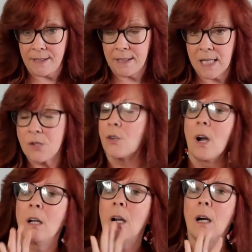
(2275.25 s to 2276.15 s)
These are
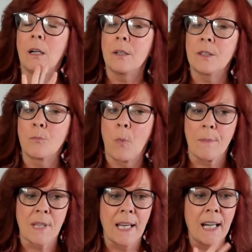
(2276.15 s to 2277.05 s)
on our
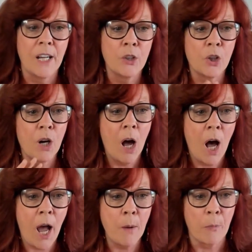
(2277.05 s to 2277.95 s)
website under
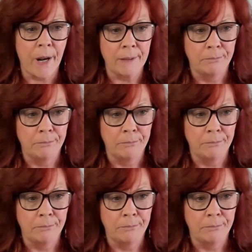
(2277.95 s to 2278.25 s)
hybrid.